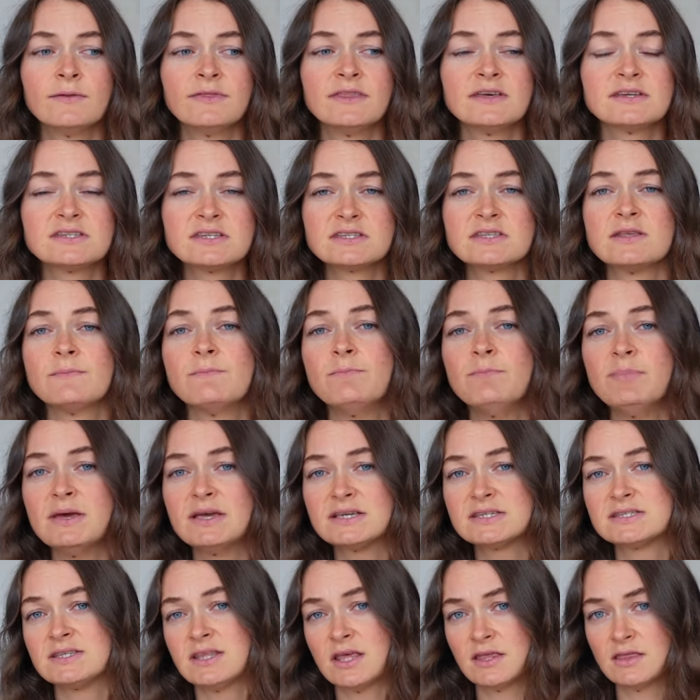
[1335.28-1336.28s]
This is the
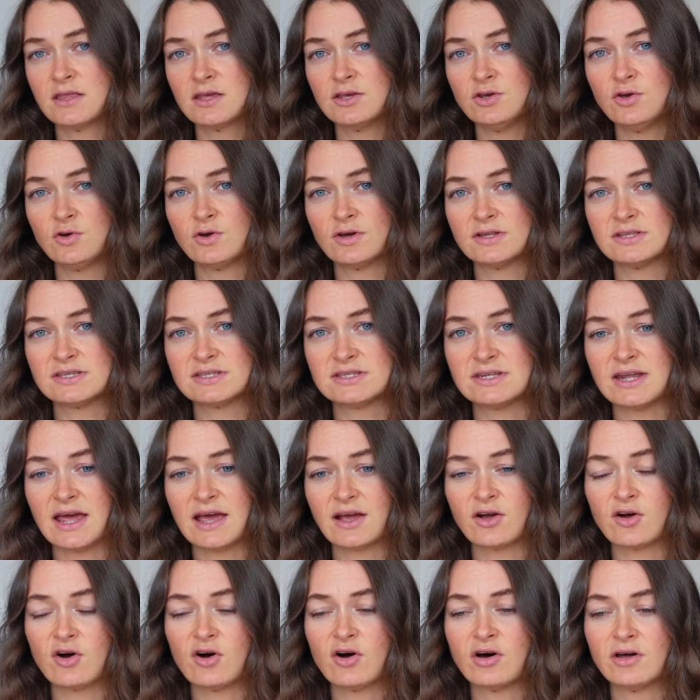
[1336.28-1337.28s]
best thing that you can
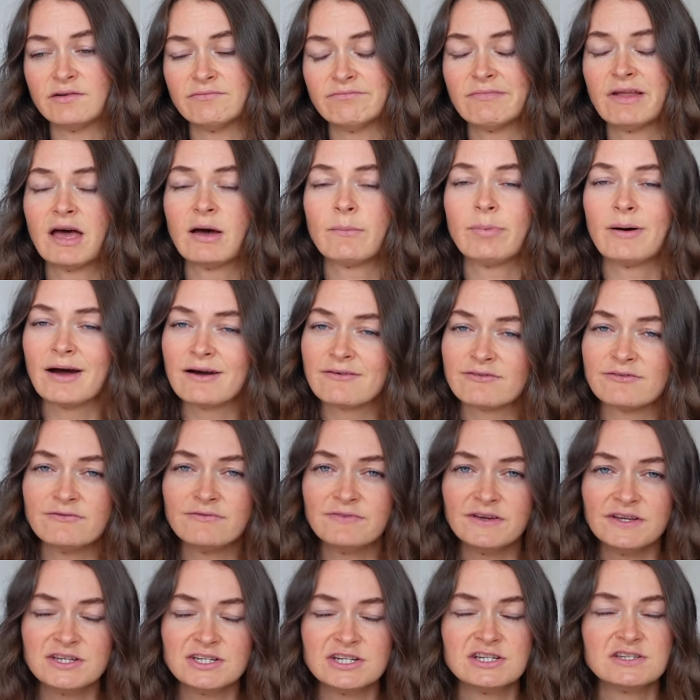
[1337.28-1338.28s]
snack on apart from
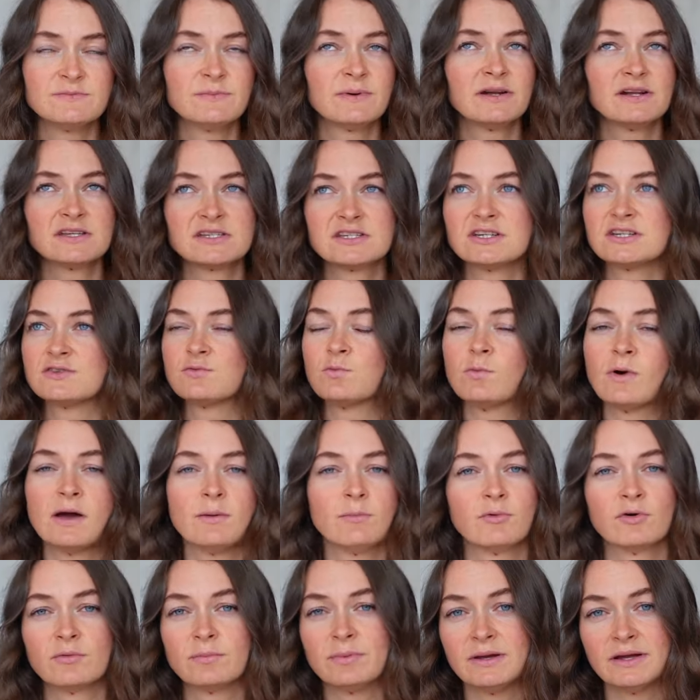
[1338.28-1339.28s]
veggies, but it's just way
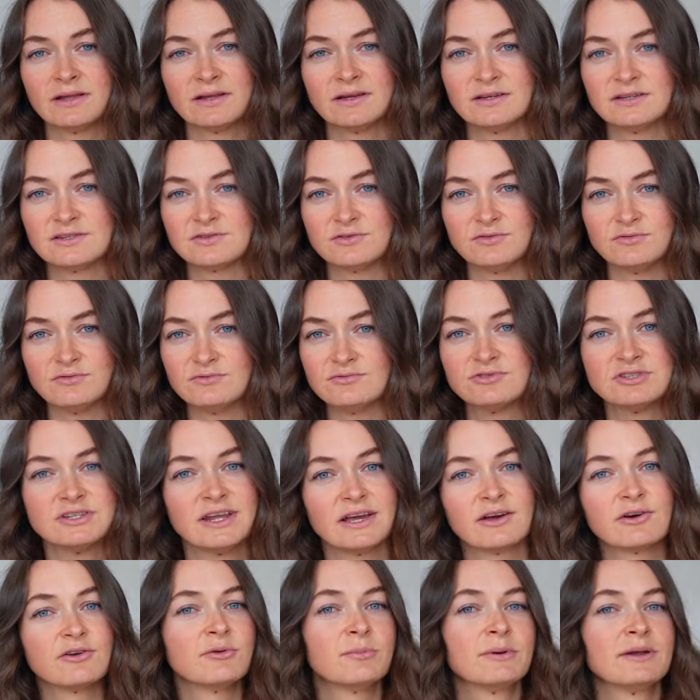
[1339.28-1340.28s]
more appealing to
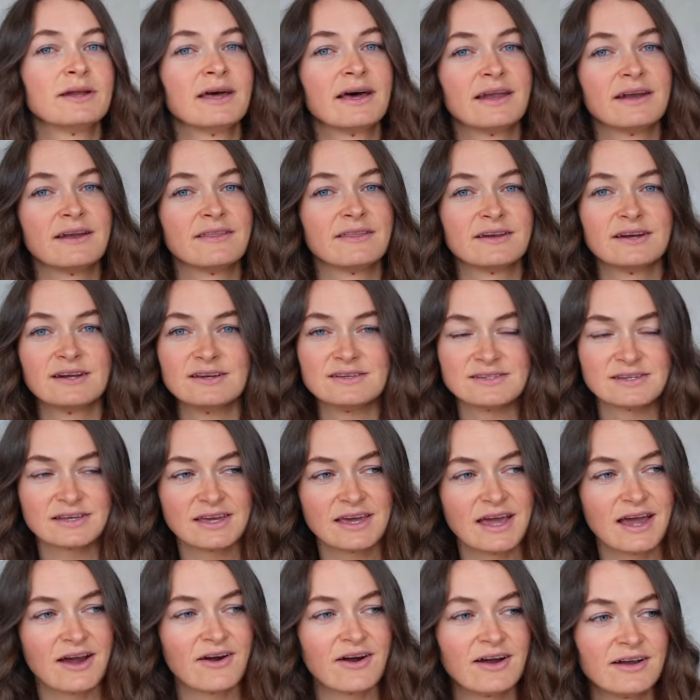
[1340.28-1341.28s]
snack on a banana than it is a
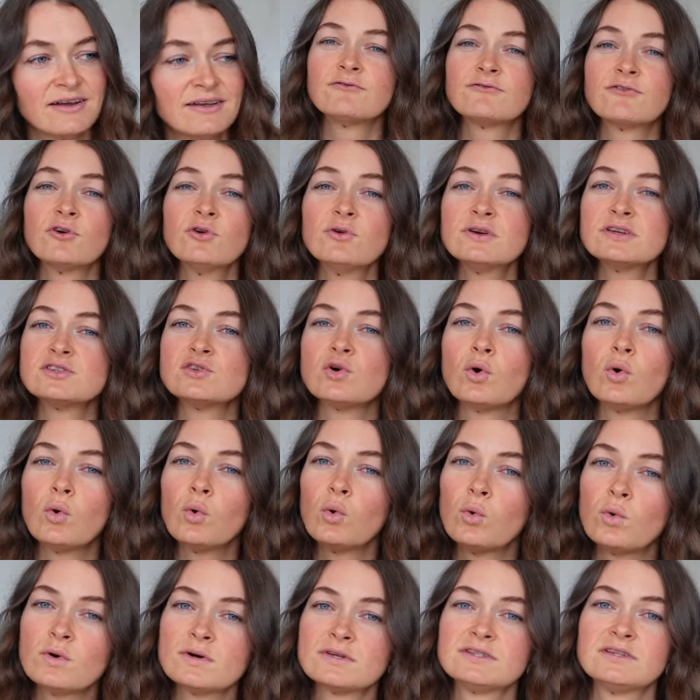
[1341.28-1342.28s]
carrot. Fruit is
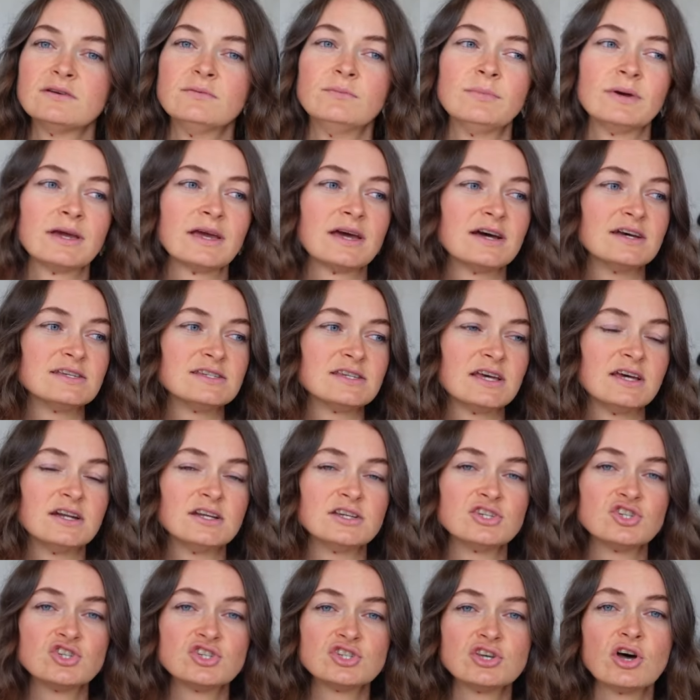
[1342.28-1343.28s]
awesome because it
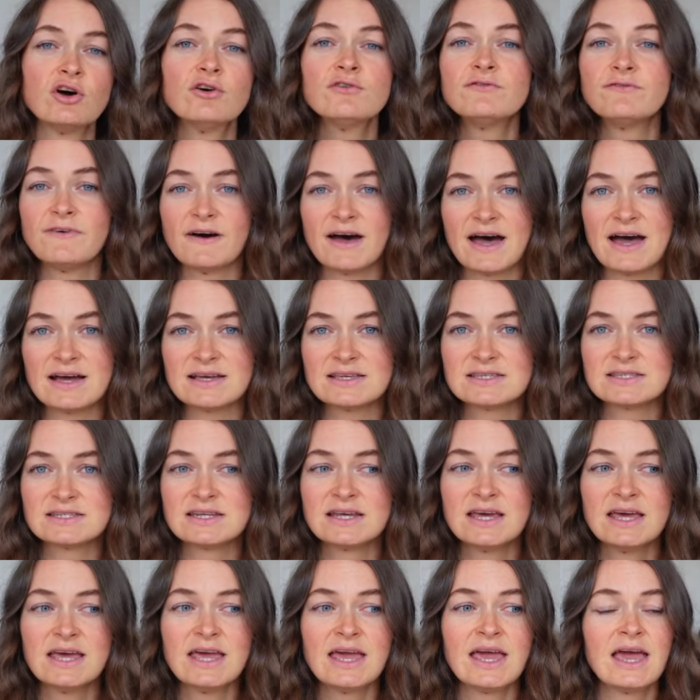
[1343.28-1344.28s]
is so
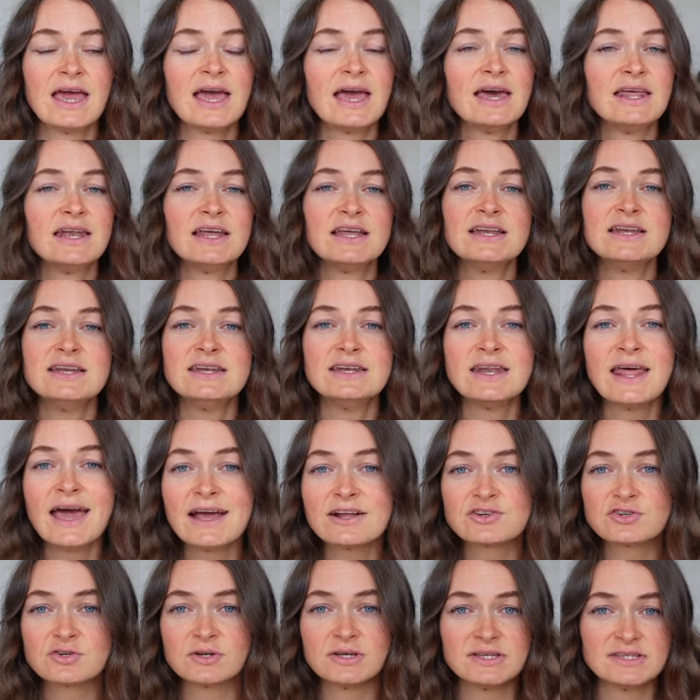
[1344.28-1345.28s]
fast and it
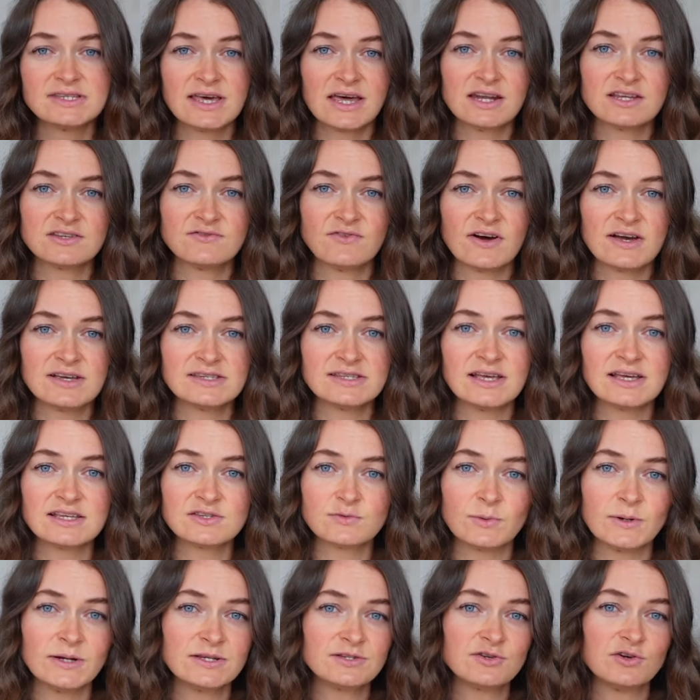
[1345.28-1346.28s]
naturally satisfies that
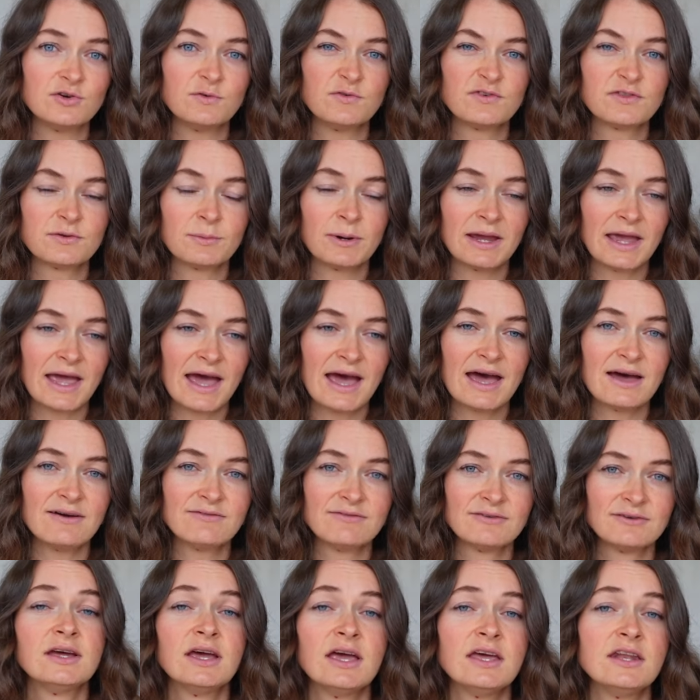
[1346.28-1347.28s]
sweet tooth we
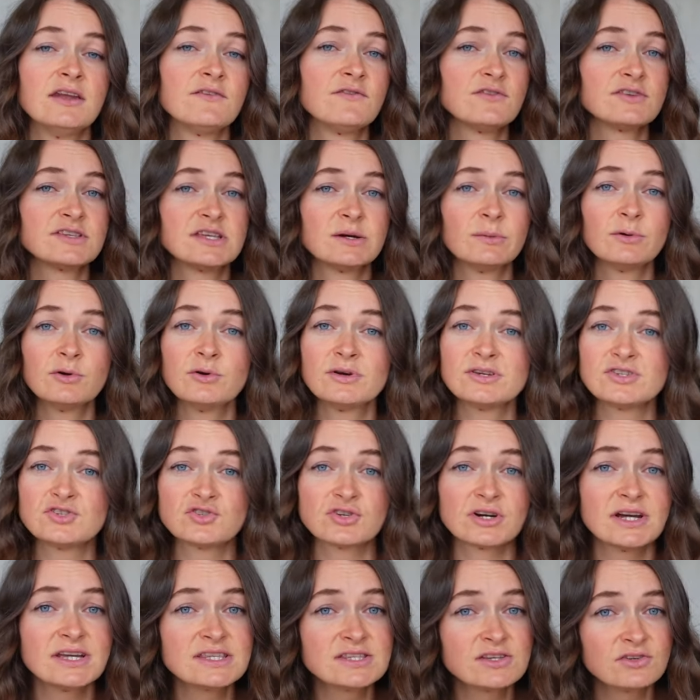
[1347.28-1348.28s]
have. And if you're someone who has
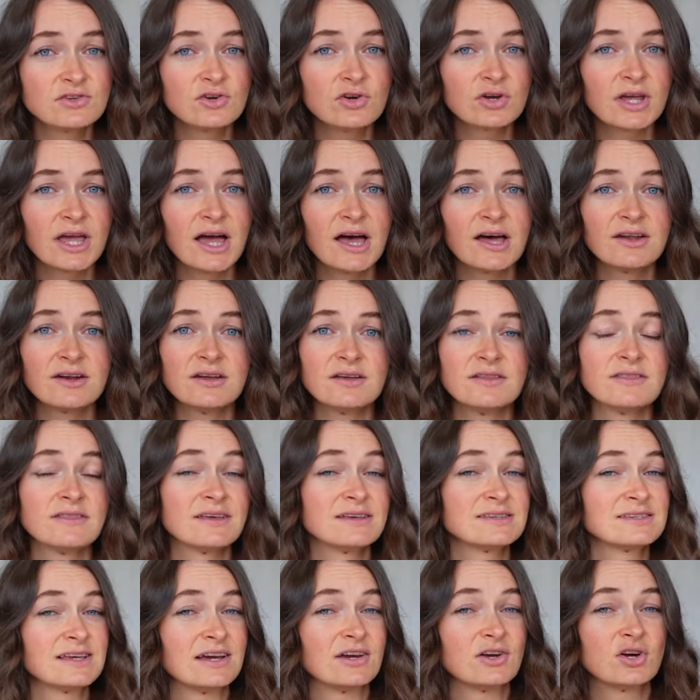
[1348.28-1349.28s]
treats on your counter and
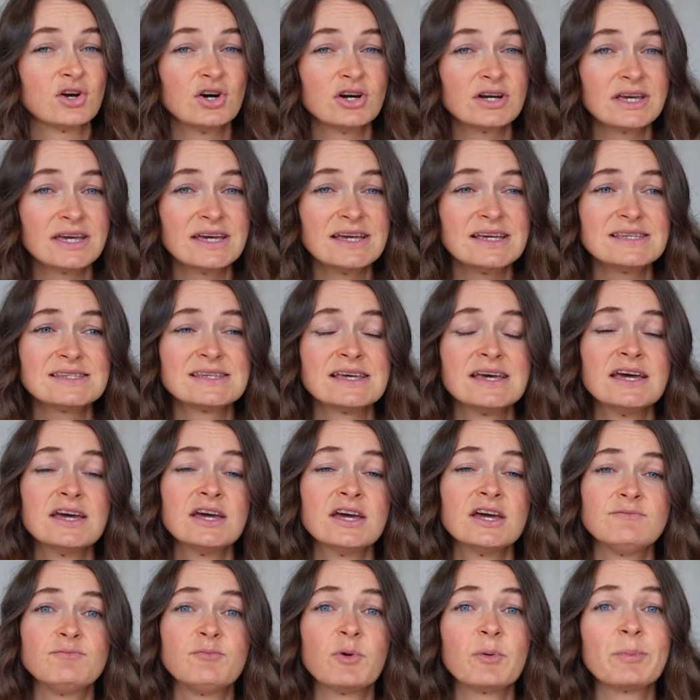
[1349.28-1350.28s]
things like cookies,
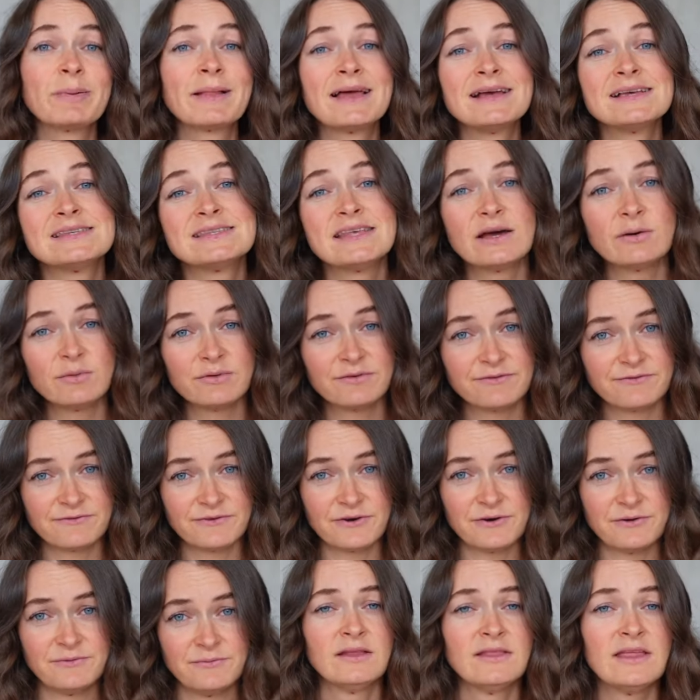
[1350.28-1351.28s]
replace that with
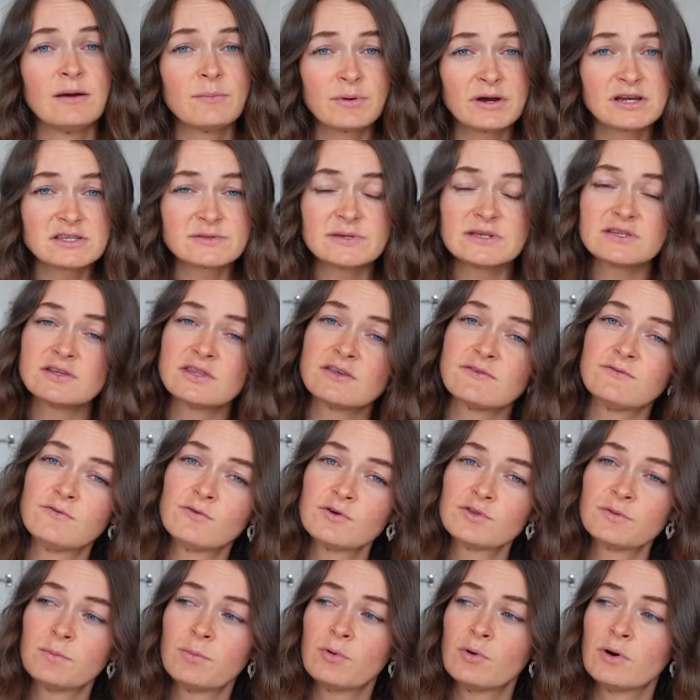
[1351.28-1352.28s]
fruit. And that brings me to the
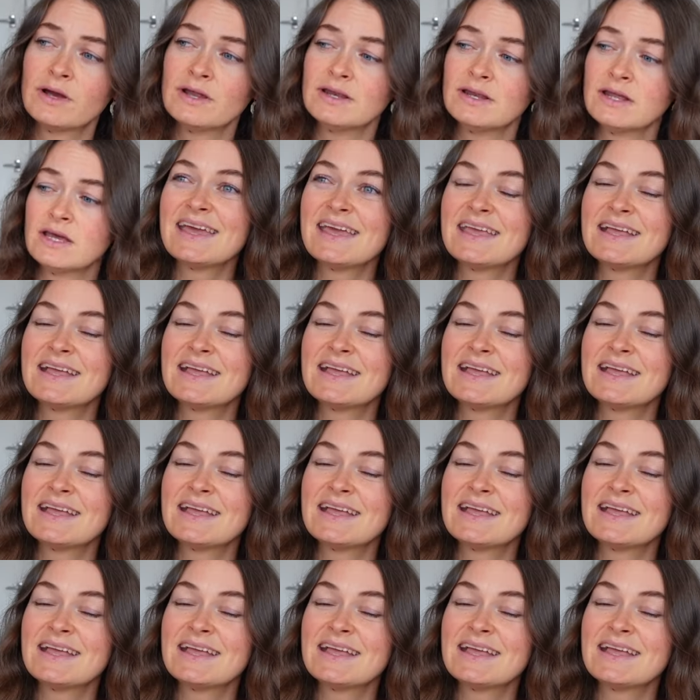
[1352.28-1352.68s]
fourth point.